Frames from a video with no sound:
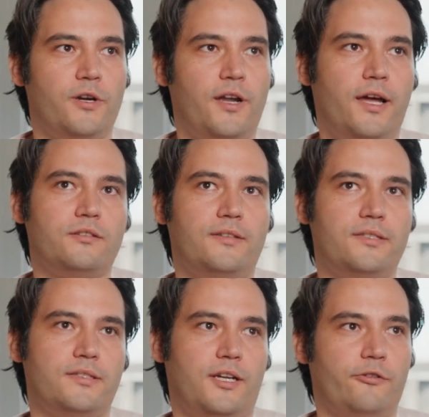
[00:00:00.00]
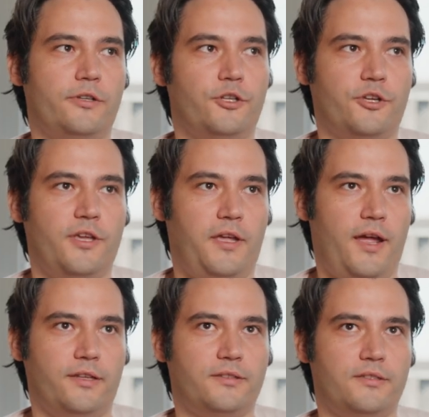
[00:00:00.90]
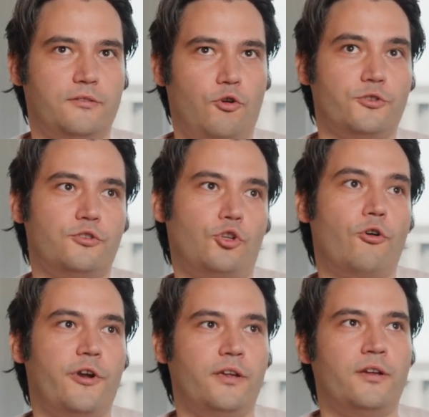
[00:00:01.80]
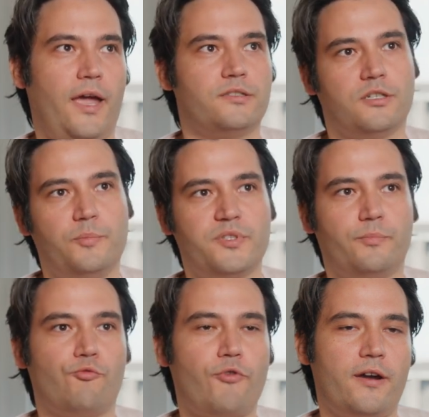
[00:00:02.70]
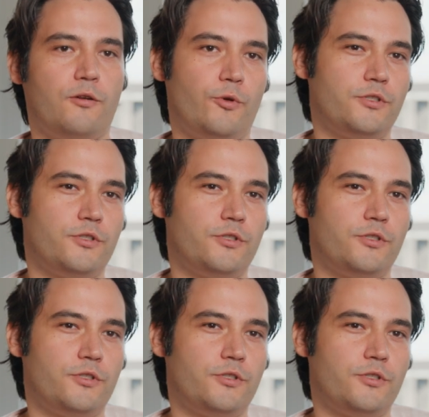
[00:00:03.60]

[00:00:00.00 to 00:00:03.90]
not necessarily looking at or storing excerpts, but rather we're